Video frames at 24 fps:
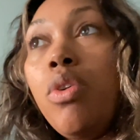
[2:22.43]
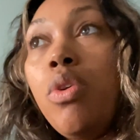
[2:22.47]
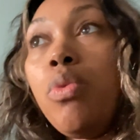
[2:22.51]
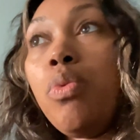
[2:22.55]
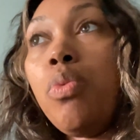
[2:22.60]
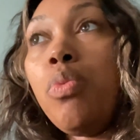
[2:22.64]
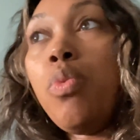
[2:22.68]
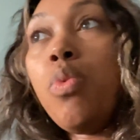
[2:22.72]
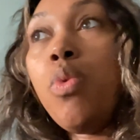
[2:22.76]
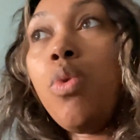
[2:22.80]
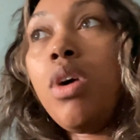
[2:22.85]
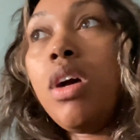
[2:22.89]

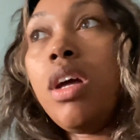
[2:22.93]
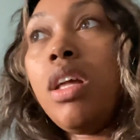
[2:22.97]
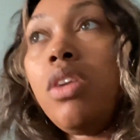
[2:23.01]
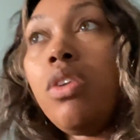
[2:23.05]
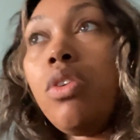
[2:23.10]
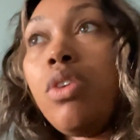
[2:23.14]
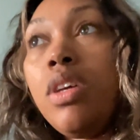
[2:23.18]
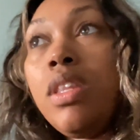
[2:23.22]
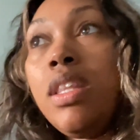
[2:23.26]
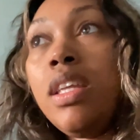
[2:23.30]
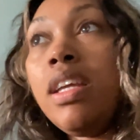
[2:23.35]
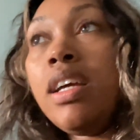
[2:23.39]
one
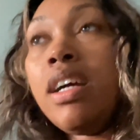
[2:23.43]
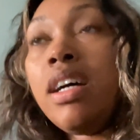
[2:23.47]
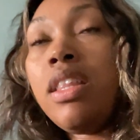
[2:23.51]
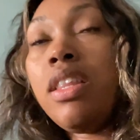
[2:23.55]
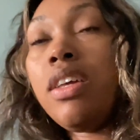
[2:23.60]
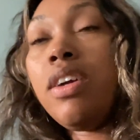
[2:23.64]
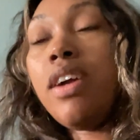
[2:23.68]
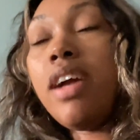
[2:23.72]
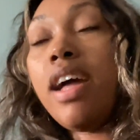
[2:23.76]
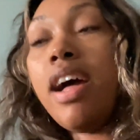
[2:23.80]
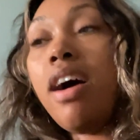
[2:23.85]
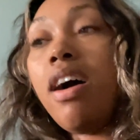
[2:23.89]
or the
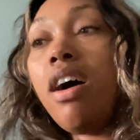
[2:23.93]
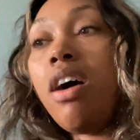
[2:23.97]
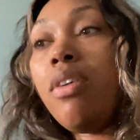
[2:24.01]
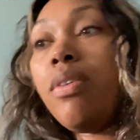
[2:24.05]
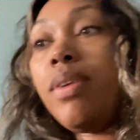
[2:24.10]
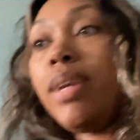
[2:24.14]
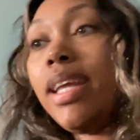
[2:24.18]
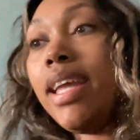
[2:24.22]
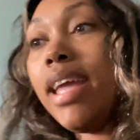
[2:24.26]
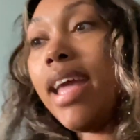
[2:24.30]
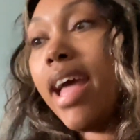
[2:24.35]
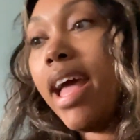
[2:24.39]
other
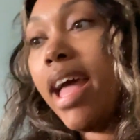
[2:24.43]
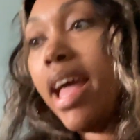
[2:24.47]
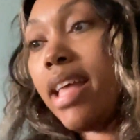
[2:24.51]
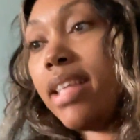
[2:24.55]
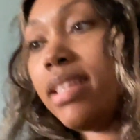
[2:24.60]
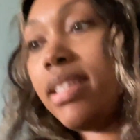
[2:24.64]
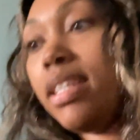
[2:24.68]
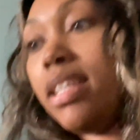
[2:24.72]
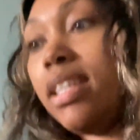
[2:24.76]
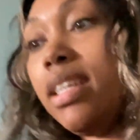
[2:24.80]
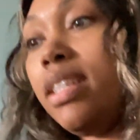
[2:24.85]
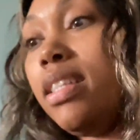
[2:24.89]
already
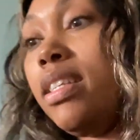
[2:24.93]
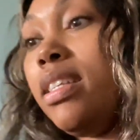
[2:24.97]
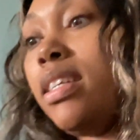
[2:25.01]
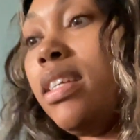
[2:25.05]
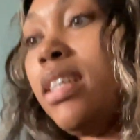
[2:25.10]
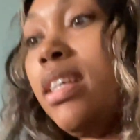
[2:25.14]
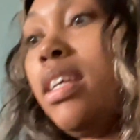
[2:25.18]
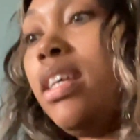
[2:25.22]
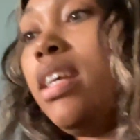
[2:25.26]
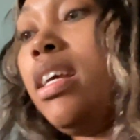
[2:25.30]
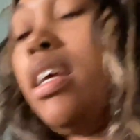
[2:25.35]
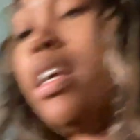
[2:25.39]
has it.
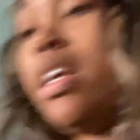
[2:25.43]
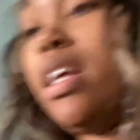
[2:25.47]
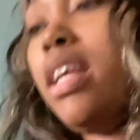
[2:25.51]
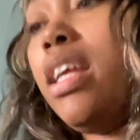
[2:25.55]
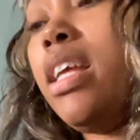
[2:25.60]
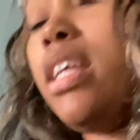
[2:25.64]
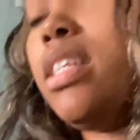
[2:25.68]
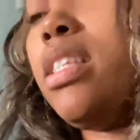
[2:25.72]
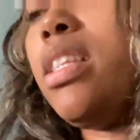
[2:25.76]
It's